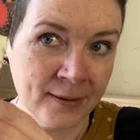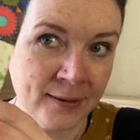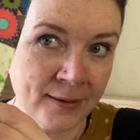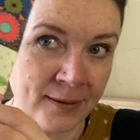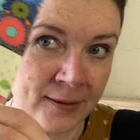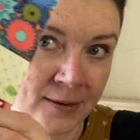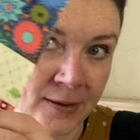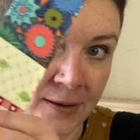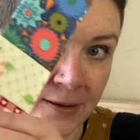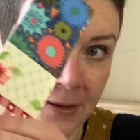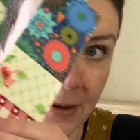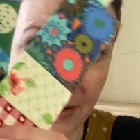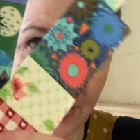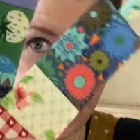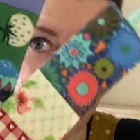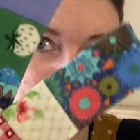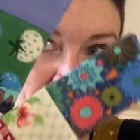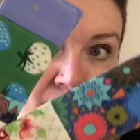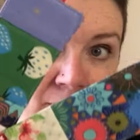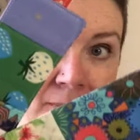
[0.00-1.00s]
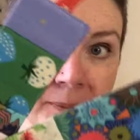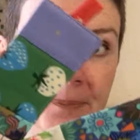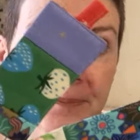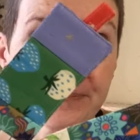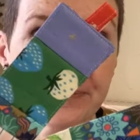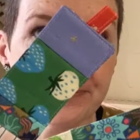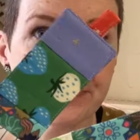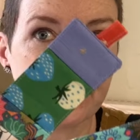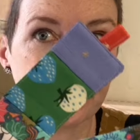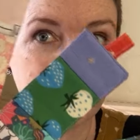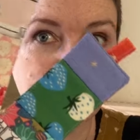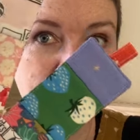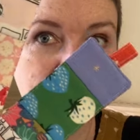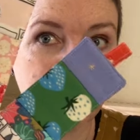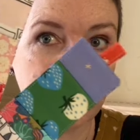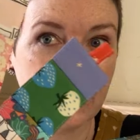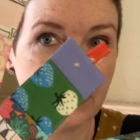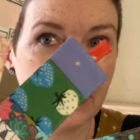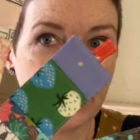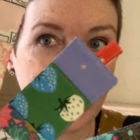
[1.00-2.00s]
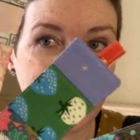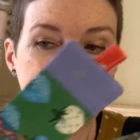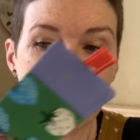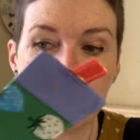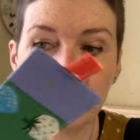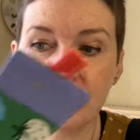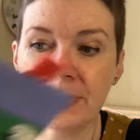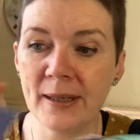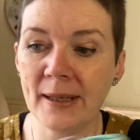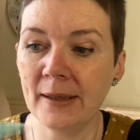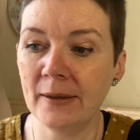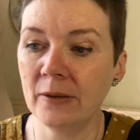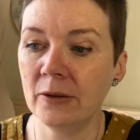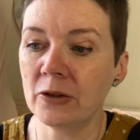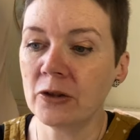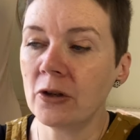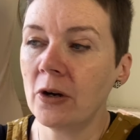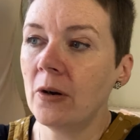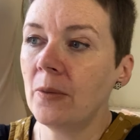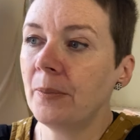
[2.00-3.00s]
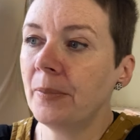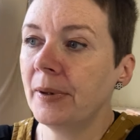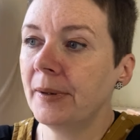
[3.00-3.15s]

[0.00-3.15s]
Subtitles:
So they will be in the shop,